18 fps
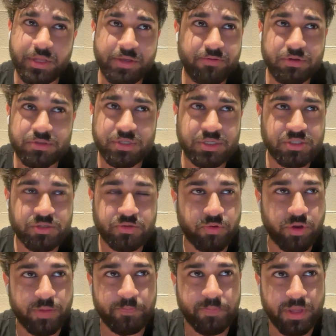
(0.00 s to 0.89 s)
they were
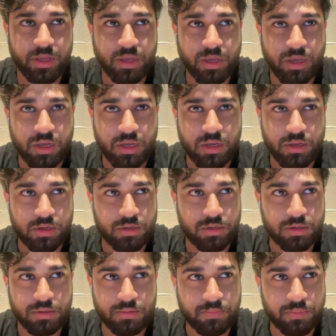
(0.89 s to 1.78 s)
just scraping
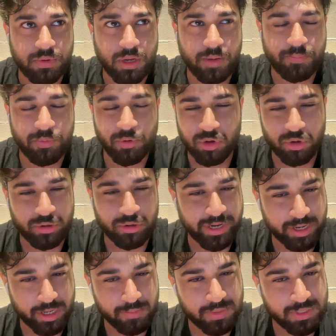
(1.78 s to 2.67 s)

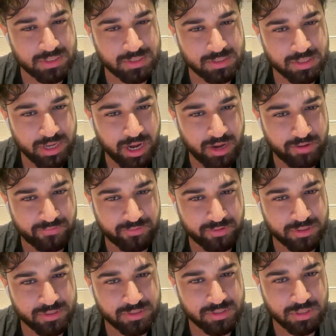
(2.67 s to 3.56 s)
Apollo database
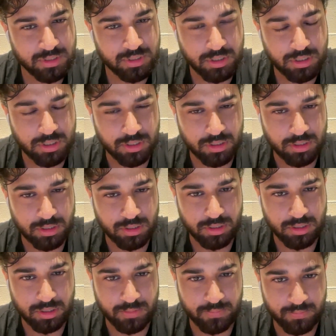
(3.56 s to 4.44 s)
at first.
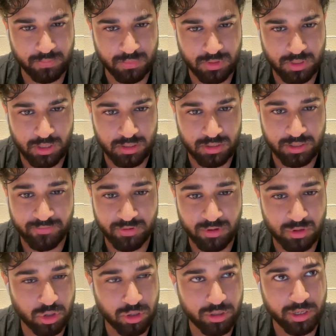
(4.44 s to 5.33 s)

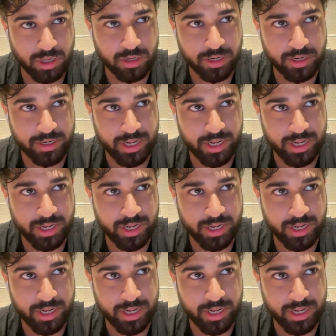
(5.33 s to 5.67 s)
They were not